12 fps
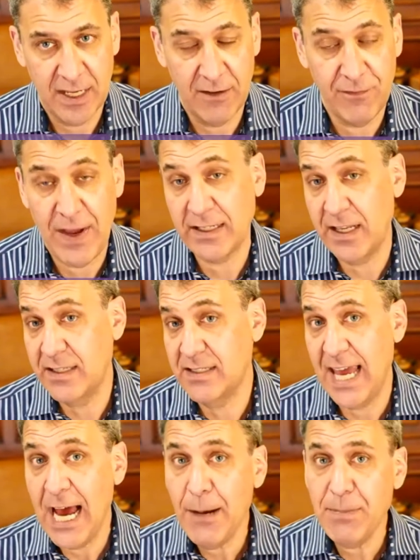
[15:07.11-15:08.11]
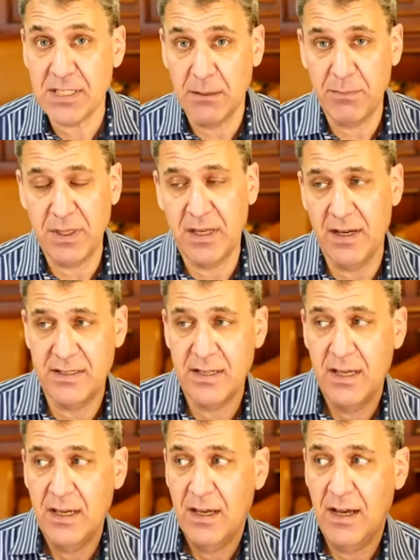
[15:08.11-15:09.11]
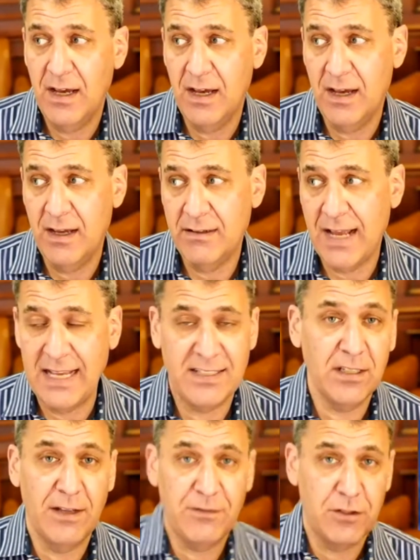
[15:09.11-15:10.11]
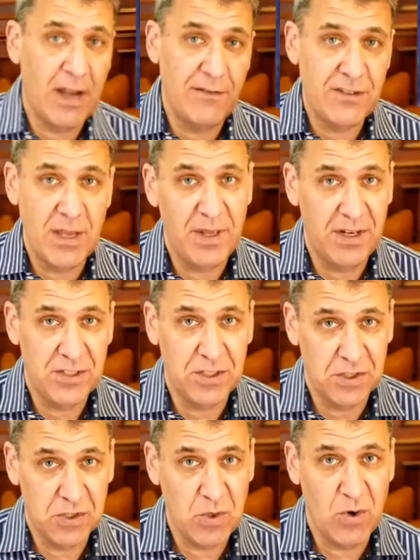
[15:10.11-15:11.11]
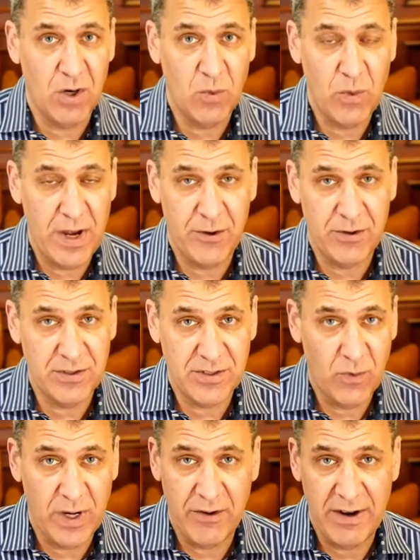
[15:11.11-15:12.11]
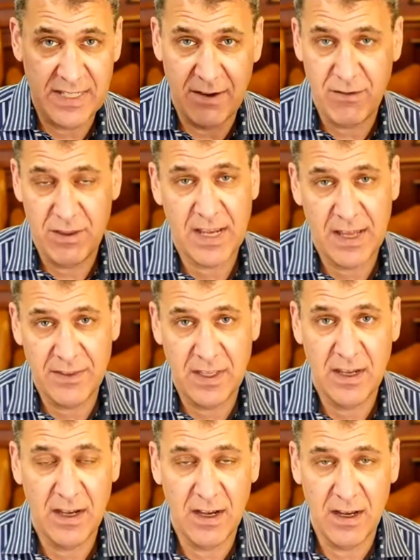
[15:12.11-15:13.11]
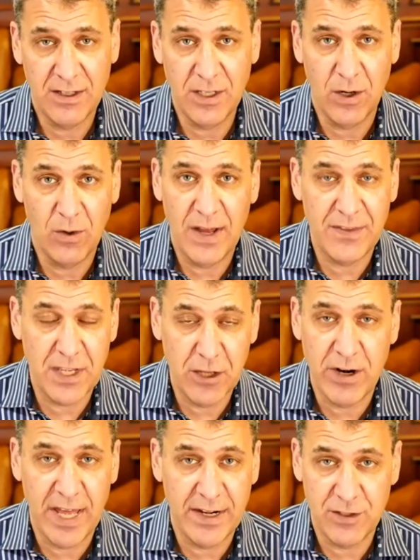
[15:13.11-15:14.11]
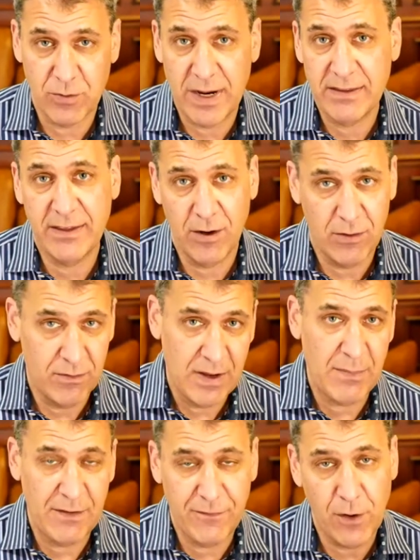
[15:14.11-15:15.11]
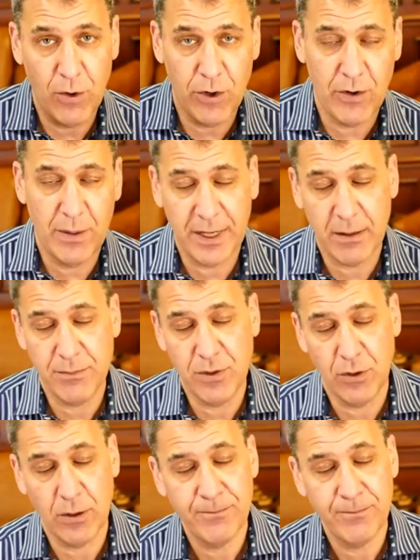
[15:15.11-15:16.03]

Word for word: In fact, it's the opposite because uh, I still have to drive 10 minutes to the store, whereas, whereas everything on the, uh, you know, on the internet is right there on my phone or on my computer.